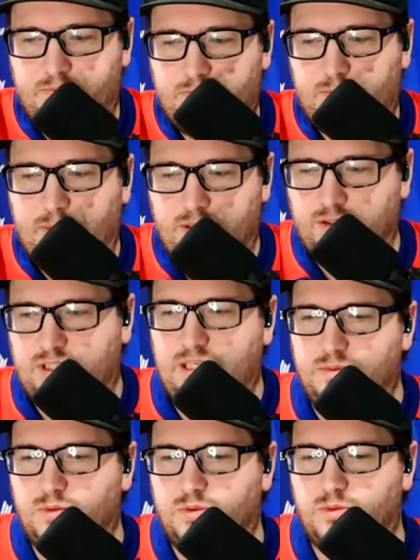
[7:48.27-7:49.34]
special
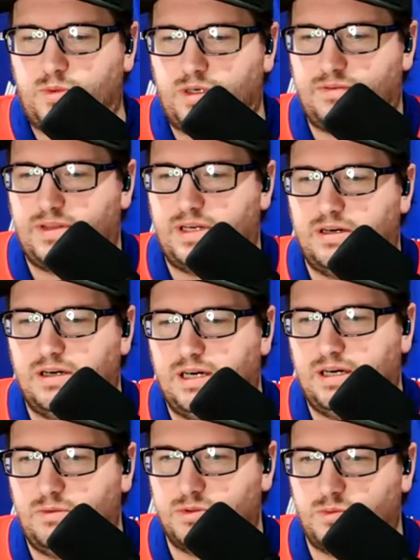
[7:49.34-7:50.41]
teams was one of
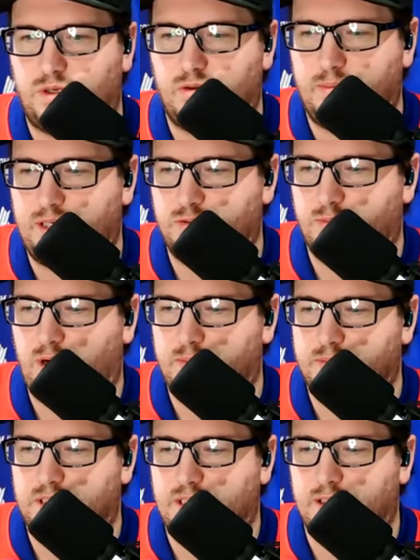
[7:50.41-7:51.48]
their major
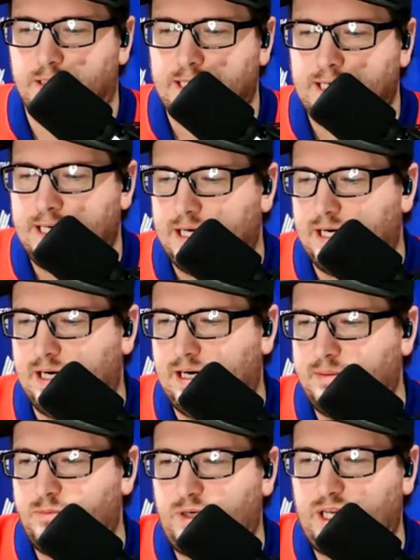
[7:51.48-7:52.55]
problems in here.
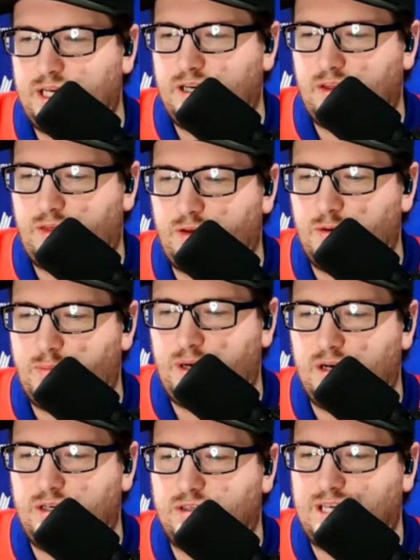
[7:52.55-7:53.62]
We get into the third
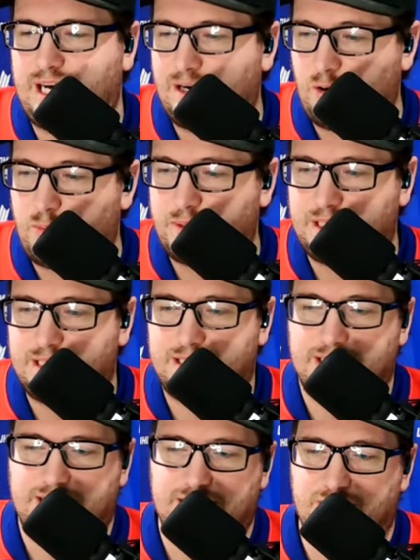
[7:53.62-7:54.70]
period. You're kind of hoping that
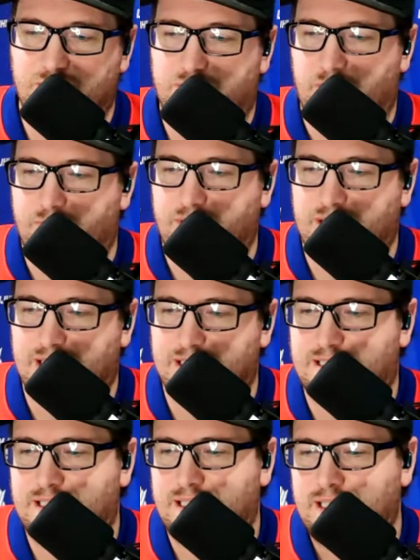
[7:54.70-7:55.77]
this isn't something
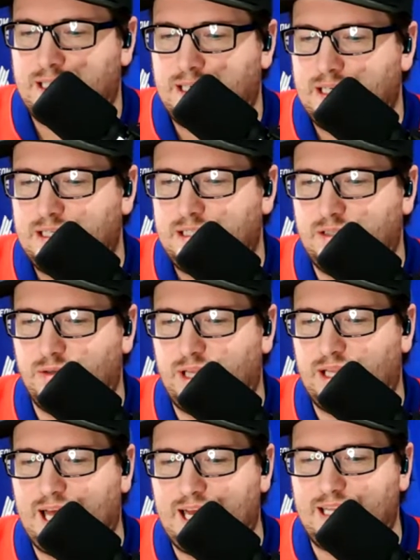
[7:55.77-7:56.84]
that's,
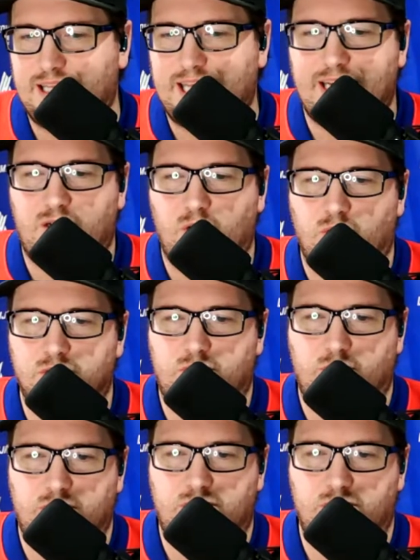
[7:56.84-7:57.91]
that late goal is
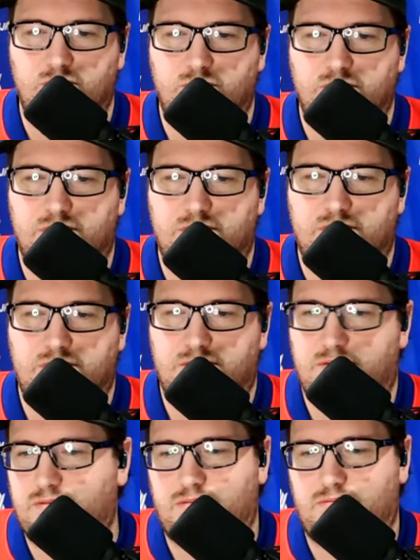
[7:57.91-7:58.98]
going to
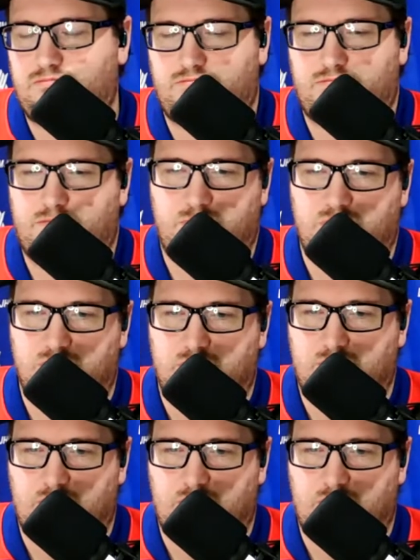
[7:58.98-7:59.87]
just